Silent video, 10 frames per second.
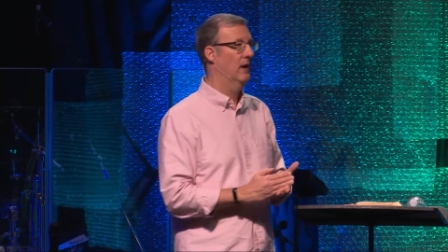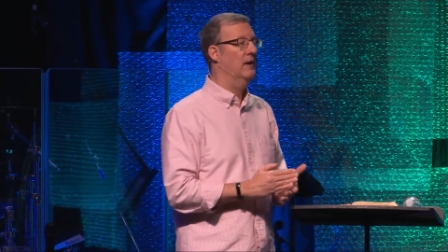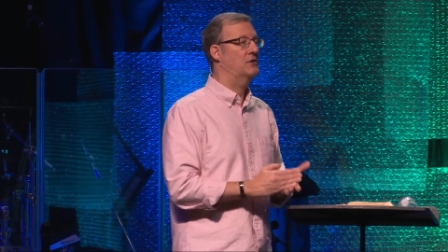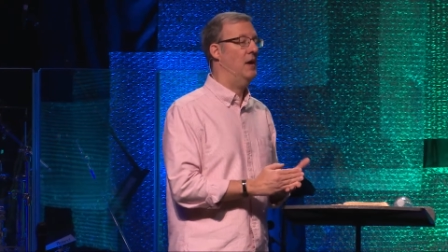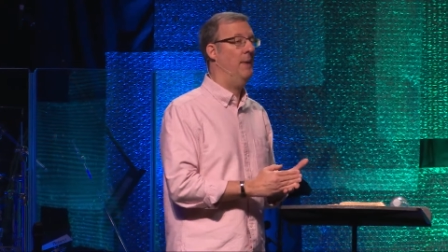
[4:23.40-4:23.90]

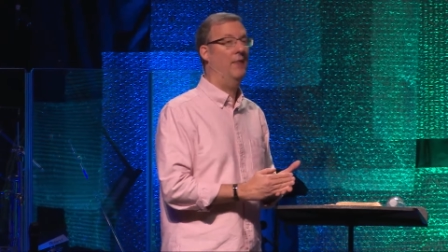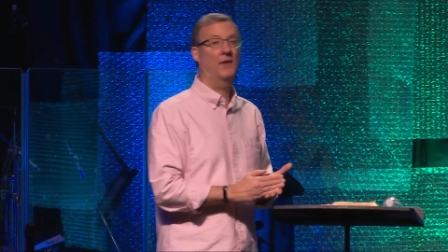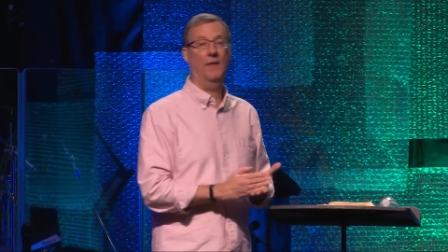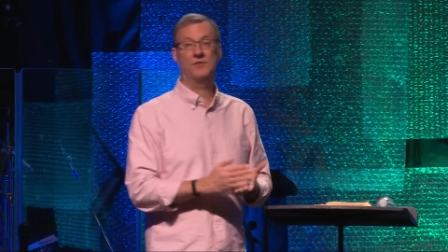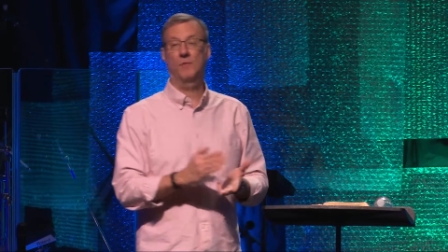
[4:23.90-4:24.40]
Some had the
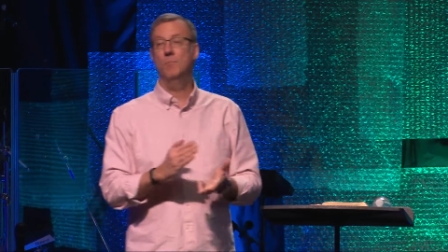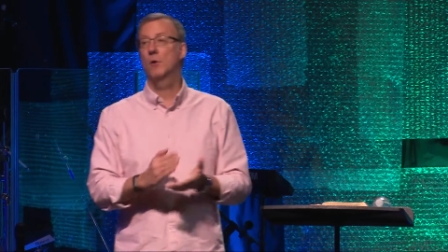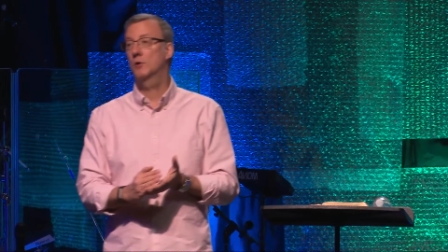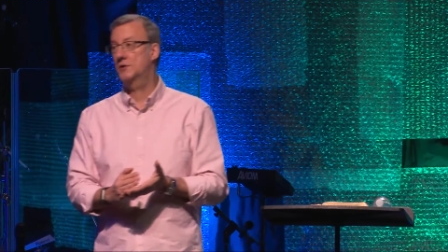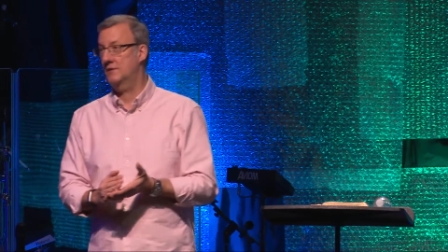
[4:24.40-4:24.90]
gifts of
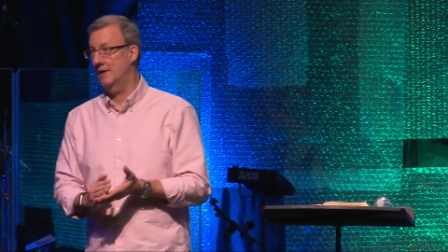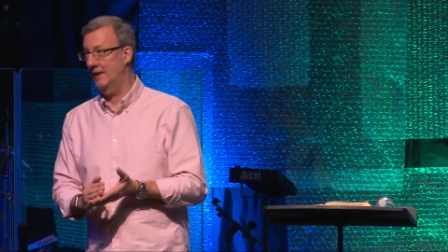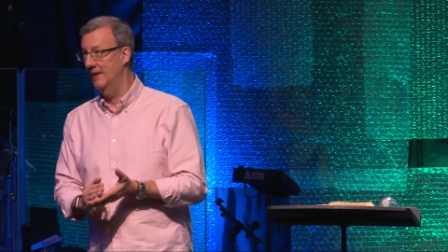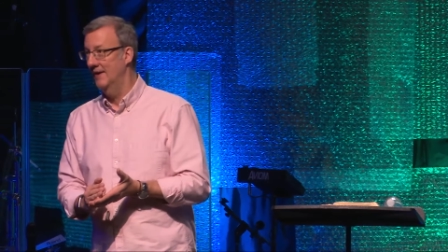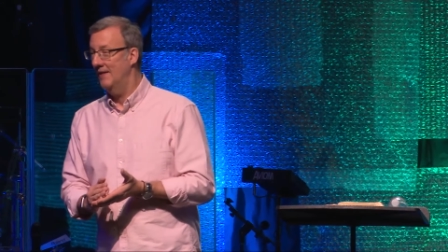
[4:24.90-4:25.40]

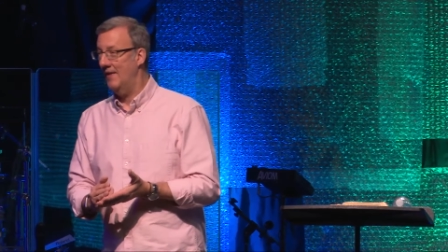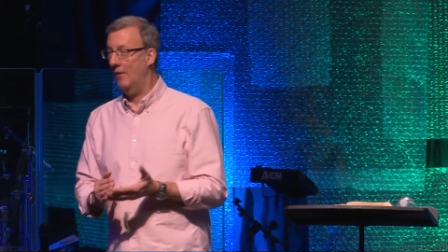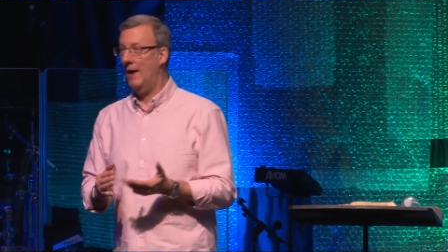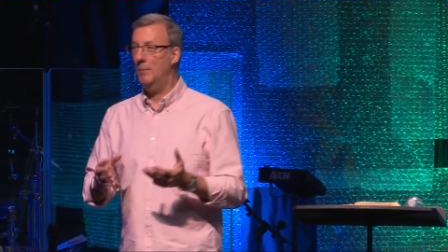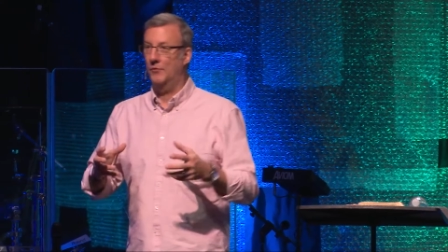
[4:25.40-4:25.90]
mercy.
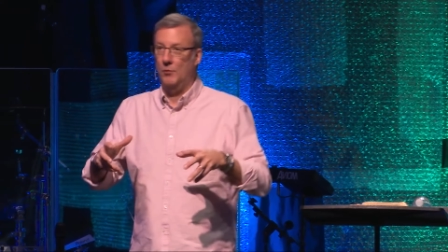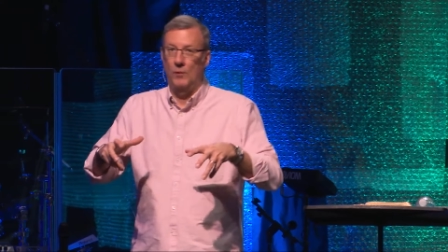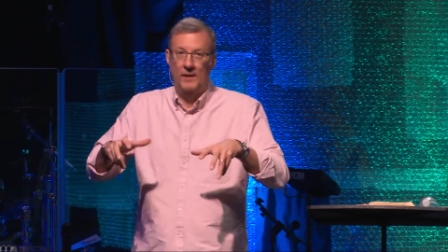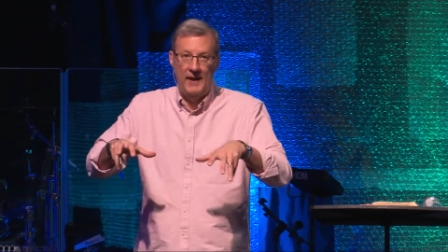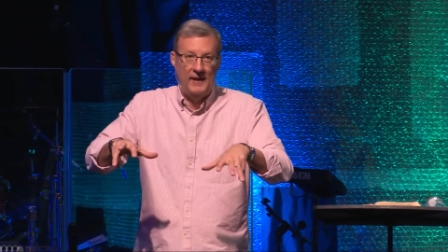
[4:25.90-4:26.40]
They're able to
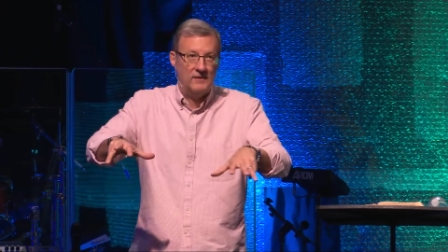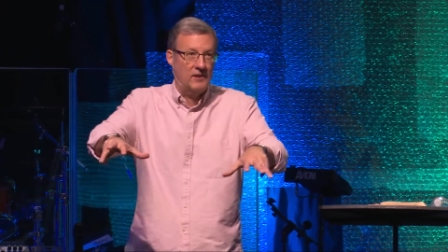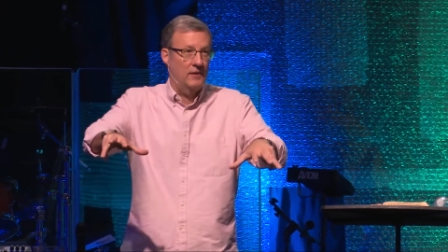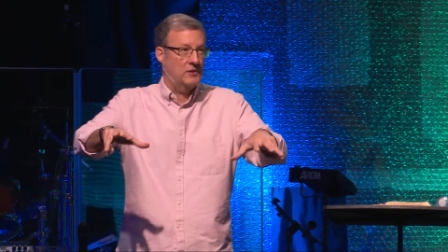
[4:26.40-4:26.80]
relate to the,